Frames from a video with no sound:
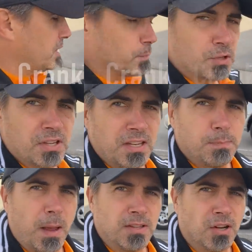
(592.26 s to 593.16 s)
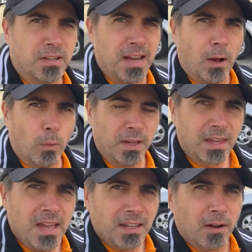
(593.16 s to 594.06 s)
Mercedes-Benz are dealt with.
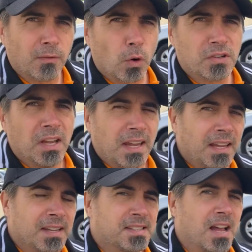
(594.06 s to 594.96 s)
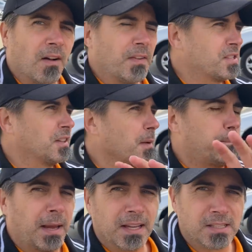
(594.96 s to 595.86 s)
Now, of course, in itself isn't the
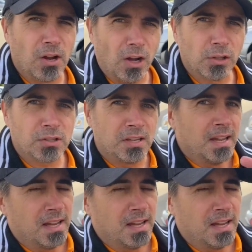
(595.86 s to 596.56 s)
biggest dollars.